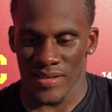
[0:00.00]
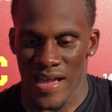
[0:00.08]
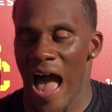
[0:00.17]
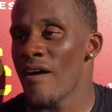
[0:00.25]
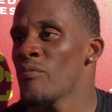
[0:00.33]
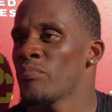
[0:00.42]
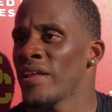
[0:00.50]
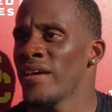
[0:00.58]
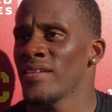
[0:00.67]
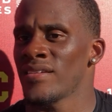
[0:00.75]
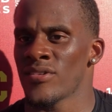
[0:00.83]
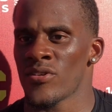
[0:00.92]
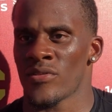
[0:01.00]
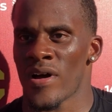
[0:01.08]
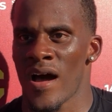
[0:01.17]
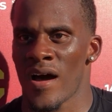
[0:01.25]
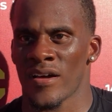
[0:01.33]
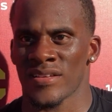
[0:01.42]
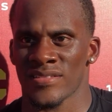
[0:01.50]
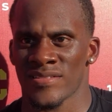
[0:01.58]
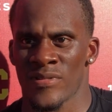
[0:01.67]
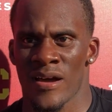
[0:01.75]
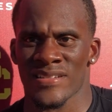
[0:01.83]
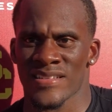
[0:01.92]
I haven't played, you know,
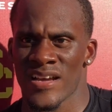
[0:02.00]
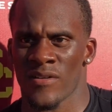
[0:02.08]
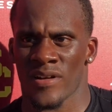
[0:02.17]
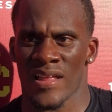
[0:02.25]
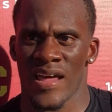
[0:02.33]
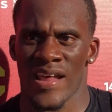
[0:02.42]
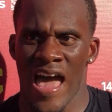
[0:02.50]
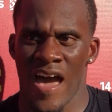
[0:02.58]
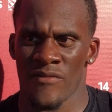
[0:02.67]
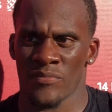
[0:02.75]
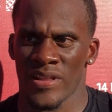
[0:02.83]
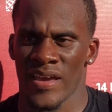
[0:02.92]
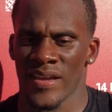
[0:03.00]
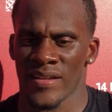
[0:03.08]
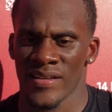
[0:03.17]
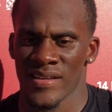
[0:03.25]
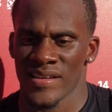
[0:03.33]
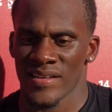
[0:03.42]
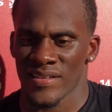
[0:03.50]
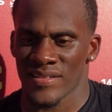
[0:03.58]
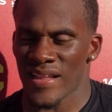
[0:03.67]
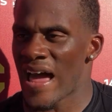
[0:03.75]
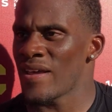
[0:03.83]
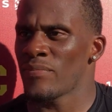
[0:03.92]
when I was at South Carolina, I didn't
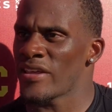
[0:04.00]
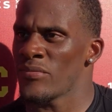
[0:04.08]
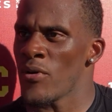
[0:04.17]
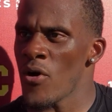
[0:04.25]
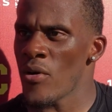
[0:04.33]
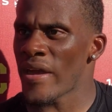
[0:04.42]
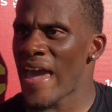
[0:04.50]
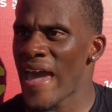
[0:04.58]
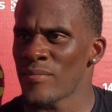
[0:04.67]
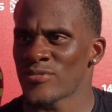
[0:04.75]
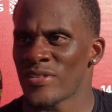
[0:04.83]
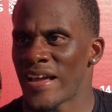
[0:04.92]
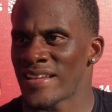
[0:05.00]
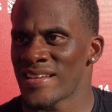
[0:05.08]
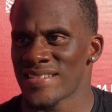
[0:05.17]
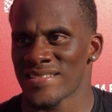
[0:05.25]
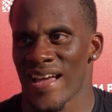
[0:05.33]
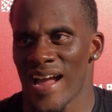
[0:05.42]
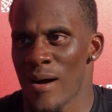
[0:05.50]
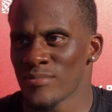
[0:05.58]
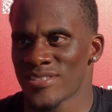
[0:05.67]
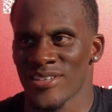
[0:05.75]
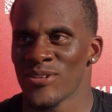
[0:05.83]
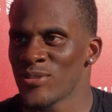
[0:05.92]
play the bowl game. So, like, this is, like, I'm
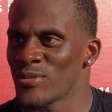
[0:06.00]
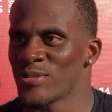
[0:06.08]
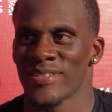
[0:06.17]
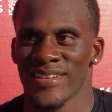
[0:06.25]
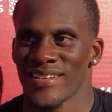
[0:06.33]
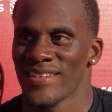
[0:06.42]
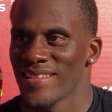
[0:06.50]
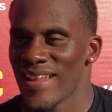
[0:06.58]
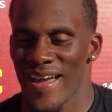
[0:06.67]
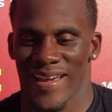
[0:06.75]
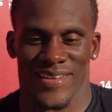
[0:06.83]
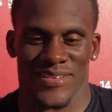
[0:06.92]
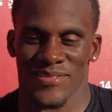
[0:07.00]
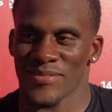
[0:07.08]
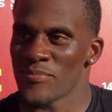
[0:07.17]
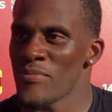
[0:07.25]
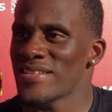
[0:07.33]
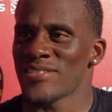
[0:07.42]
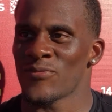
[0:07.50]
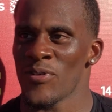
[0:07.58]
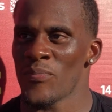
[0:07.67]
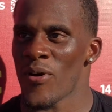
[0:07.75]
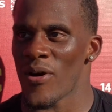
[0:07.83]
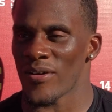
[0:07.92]
still, like, missing
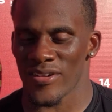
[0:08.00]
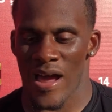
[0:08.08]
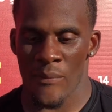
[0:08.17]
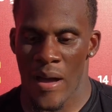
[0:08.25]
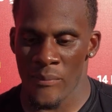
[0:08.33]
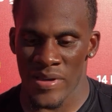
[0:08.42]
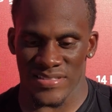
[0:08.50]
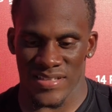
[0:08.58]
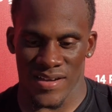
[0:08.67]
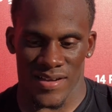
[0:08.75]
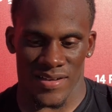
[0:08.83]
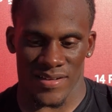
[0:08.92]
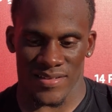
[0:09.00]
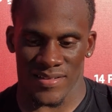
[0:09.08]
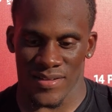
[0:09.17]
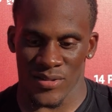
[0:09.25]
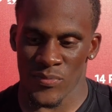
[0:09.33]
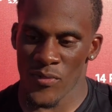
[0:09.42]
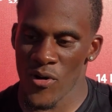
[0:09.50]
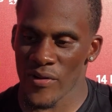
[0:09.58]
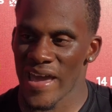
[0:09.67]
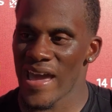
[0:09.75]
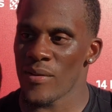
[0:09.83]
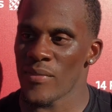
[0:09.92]
football. You know, I missed the bowl
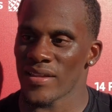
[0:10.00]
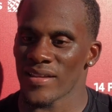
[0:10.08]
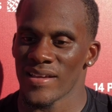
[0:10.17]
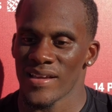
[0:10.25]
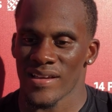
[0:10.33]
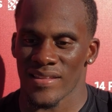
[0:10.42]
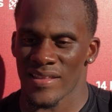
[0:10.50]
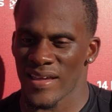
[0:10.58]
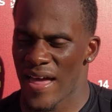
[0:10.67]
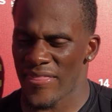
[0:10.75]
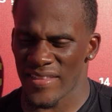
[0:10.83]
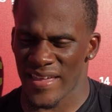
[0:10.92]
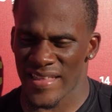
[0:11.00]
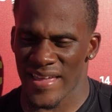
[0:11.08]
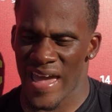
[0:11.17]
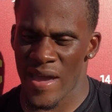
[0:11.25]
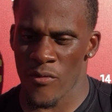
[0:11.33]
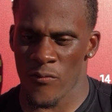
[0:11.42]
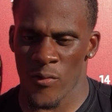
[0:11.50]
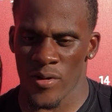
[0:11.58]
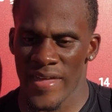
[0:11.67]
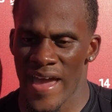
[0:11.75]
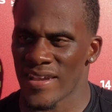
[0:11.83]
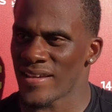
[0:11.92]
game and the game before
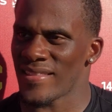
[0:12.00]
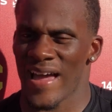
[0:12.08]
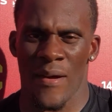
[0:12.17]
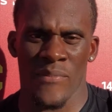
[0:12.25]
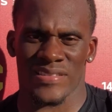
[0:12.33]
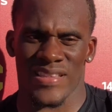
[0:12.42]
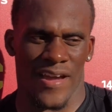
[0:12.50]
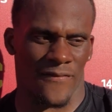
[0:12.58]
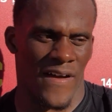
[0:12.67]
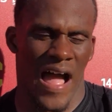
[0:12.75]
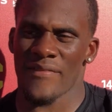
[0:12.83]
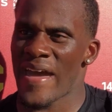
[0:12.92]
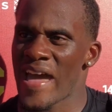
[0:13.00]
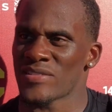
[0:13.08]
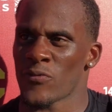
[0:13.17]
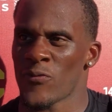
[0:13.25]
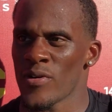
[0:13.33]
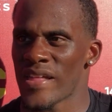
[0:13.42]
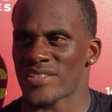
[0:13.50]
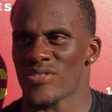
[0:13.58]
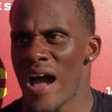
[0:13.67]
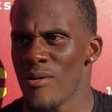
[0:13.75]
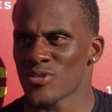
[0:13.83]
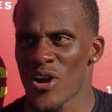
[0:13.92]
that. And, like, I missed, like, 5 games before that. So
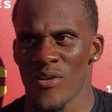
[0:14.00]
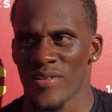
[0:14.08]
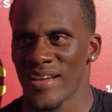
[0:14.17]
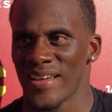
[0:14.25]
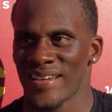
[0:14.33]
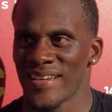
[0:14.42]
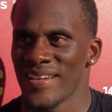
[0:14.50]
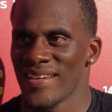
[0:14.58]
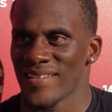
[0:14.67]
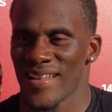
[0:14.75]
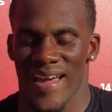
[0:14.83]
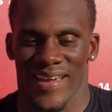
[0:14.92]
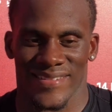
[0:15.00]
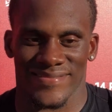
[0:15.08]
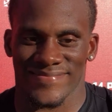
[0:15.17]
I was already, like,